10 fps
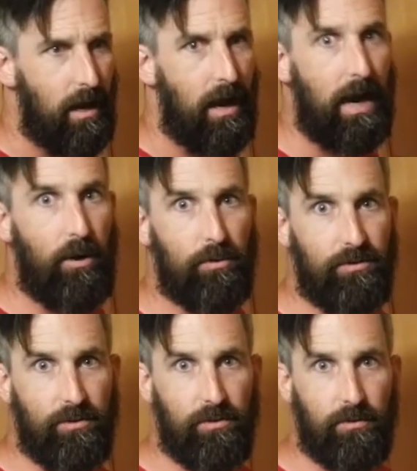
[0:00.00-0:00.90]
I know what
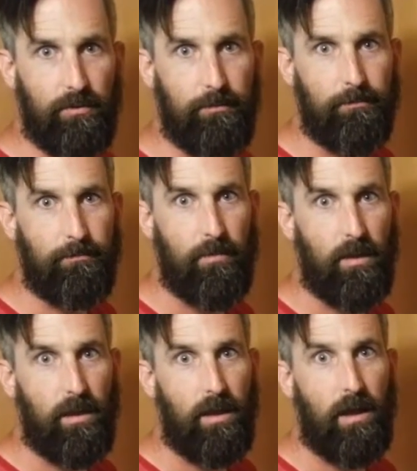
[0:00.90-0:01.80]
to do.
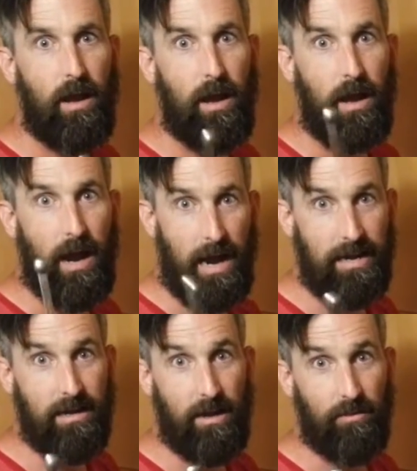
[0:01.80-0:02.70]
I
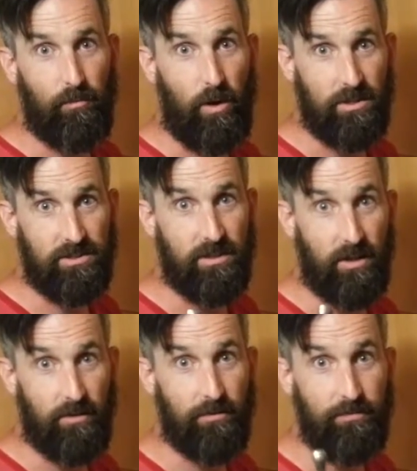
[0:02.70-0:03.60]
need to watch
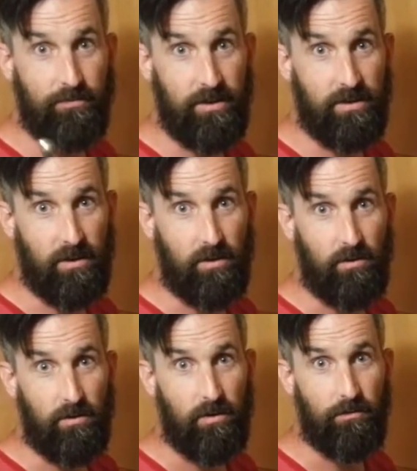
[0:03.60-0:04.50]
another video
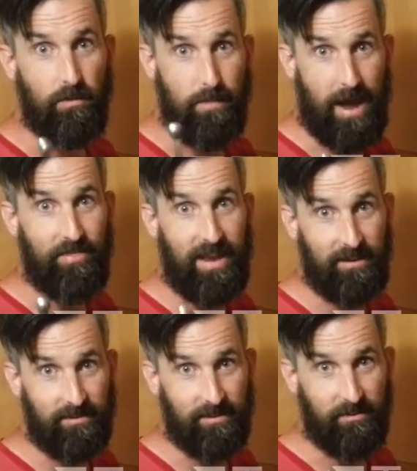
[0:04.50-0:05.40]
of Math
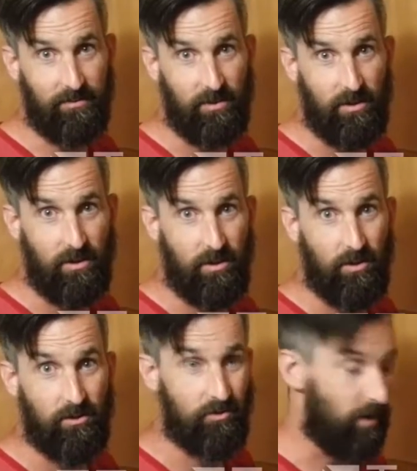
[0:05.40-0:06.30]
Antics so